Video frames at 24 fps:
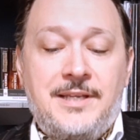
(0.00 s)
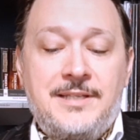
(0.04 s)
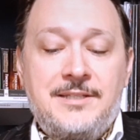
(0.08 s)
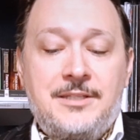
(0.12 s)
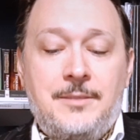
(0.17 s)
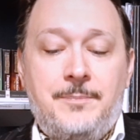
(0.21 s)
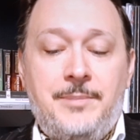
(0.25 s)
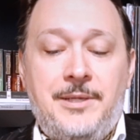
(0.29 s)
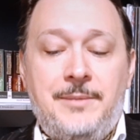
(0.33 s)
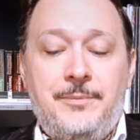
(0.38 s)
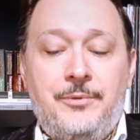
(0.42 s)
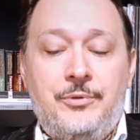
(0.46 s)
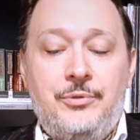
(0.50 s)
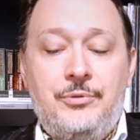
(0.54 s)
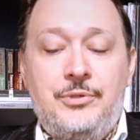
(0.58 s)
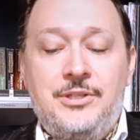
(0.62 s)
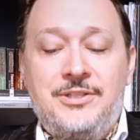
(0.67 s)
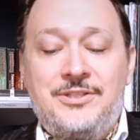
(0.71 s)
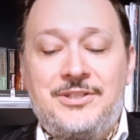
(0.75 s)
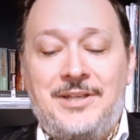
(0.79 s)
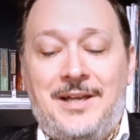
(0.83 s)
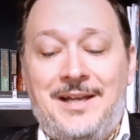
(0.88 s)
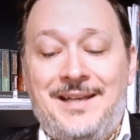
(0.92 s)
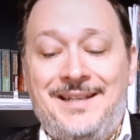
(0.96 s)
as the people who
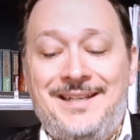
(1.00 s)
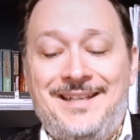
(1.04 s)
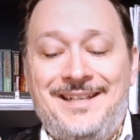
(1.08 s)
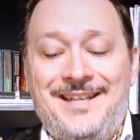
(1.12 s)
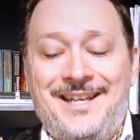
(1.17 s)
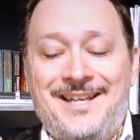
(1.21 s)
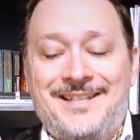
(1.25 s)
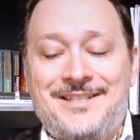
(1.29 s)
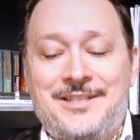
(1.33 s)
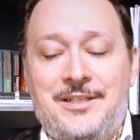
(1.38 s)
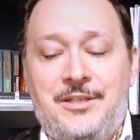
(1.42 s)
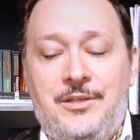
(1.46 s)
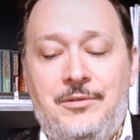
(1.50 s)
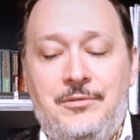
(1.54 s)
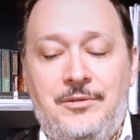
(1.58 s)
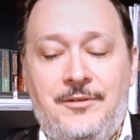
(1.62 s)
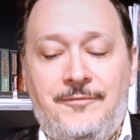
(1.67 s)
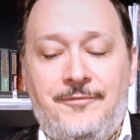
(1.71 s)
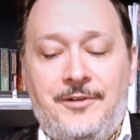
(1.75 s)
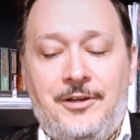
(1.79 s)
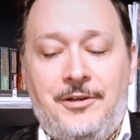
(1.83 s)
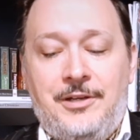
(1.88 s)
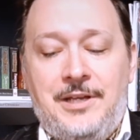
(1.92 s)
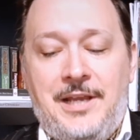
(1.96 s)
design and execute the
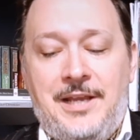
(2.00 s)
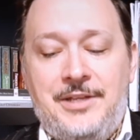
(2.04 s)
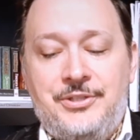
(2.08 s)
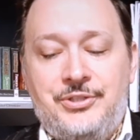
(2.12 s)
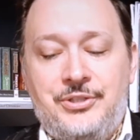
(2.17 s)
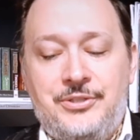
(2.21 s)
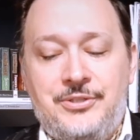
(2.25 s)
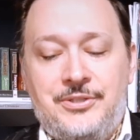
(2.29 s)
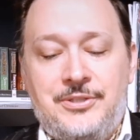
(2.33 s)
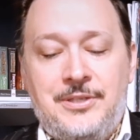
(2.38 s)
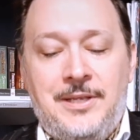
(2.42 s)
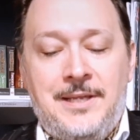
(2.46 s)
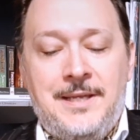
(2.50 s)
variations.